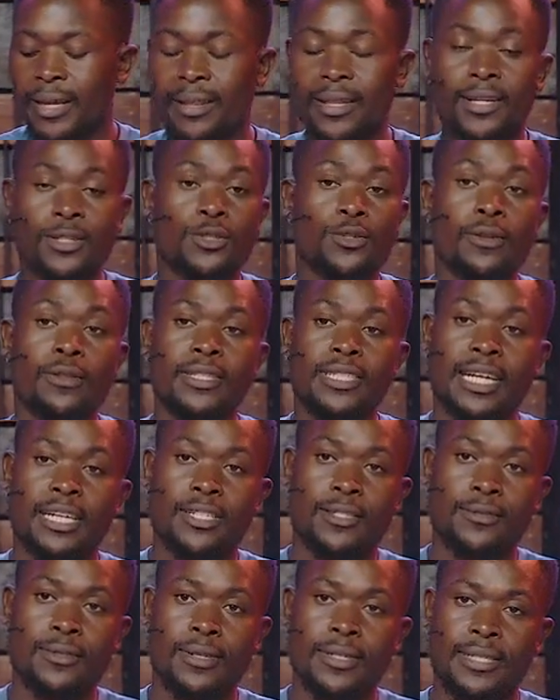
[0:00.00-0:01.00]
and the truth
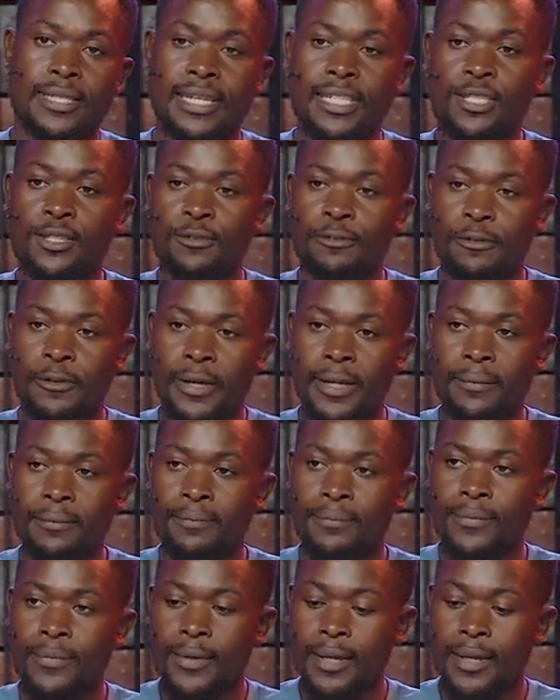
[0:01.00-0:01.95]
shall set you free.